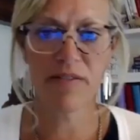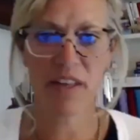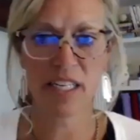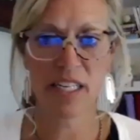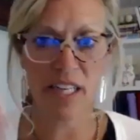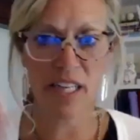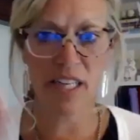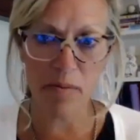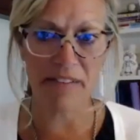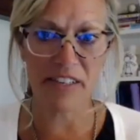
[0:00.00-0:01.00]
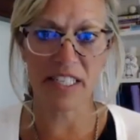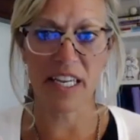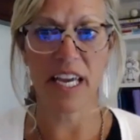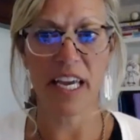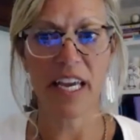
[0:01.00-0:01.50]
And if they desire
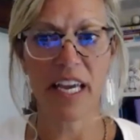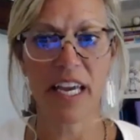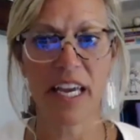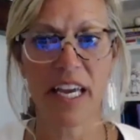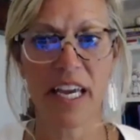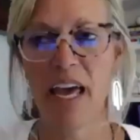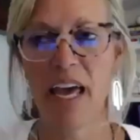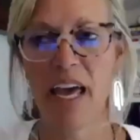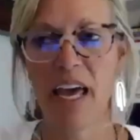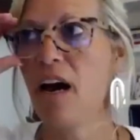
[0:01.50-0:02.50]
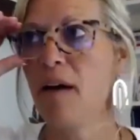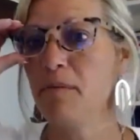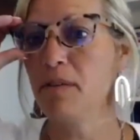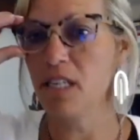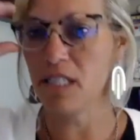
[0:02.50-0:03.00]
privacy and they
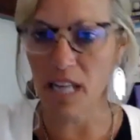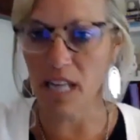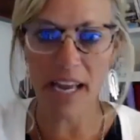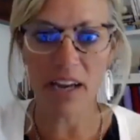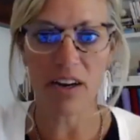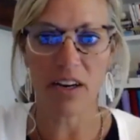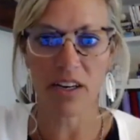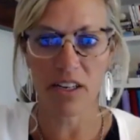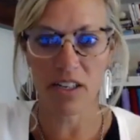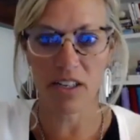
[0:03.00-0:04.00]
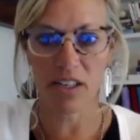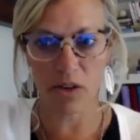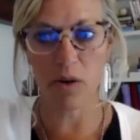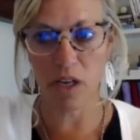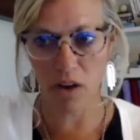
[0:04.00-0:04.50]
desire
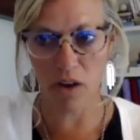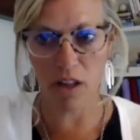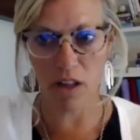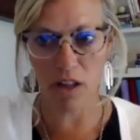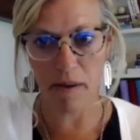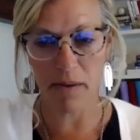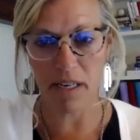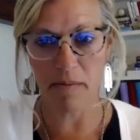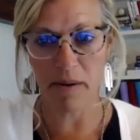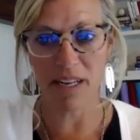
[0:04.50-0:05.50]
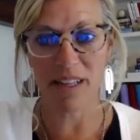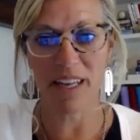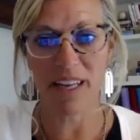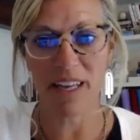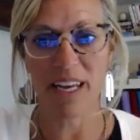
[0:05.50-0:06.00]
to go to the bathroom
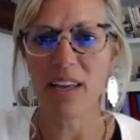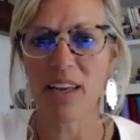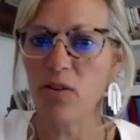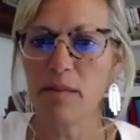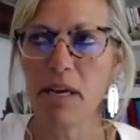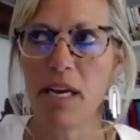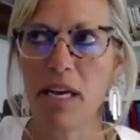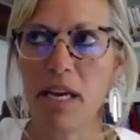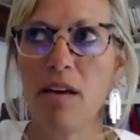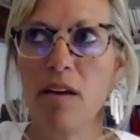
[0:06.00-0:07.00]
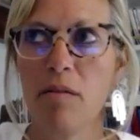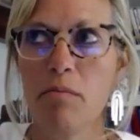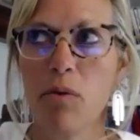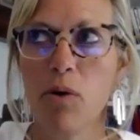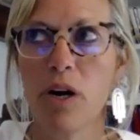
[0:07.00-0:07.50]
independently, then you're going to be
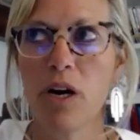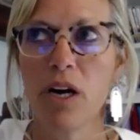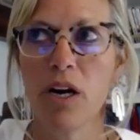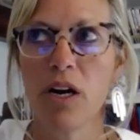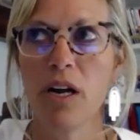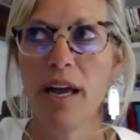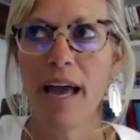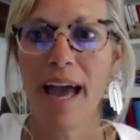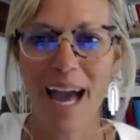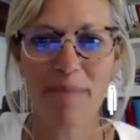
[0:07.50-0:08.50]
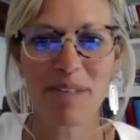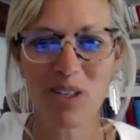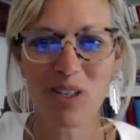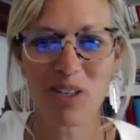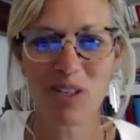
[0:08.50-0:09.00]
more
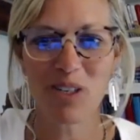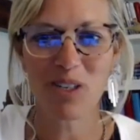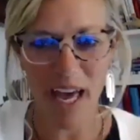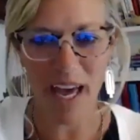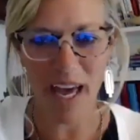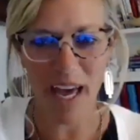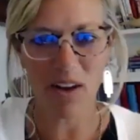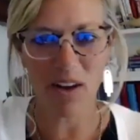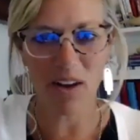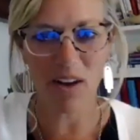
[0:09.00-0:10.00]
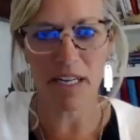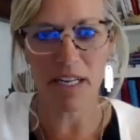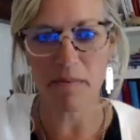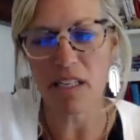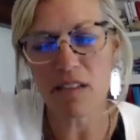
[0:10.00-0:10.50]
apt to achieve that ultimate
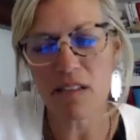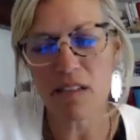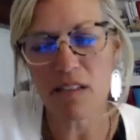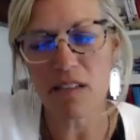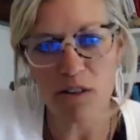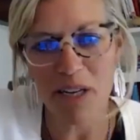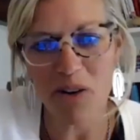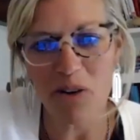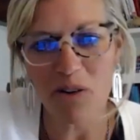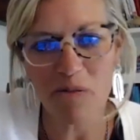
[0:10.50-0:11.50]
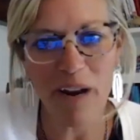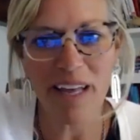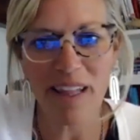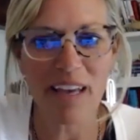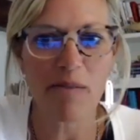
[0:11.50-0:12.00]
independence, which is the ultimate
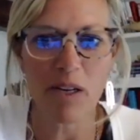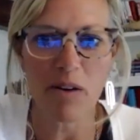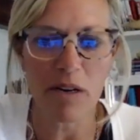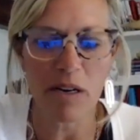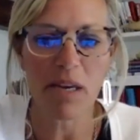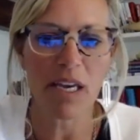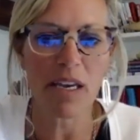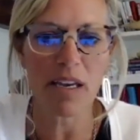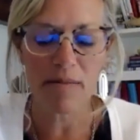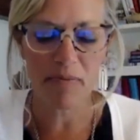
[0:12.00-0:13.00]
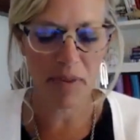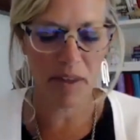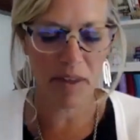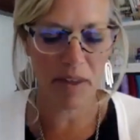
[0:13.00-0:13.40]
goal. Like, we don't want to be